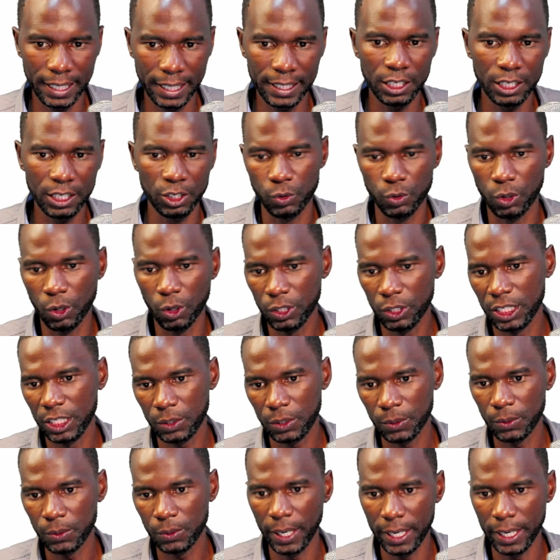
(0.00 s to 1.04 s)
You don't need to
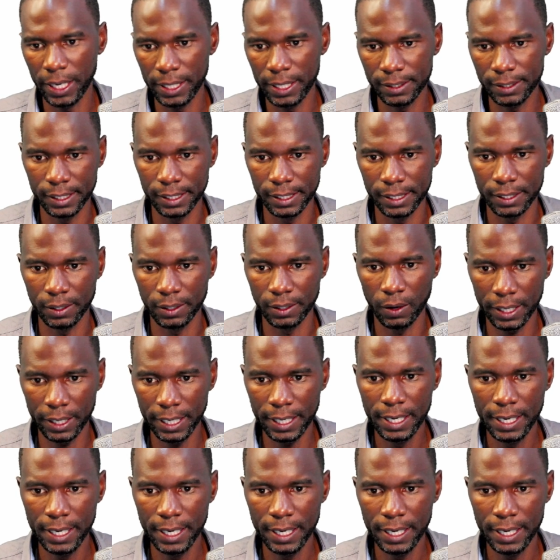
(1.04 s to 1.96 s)
do anything, okay?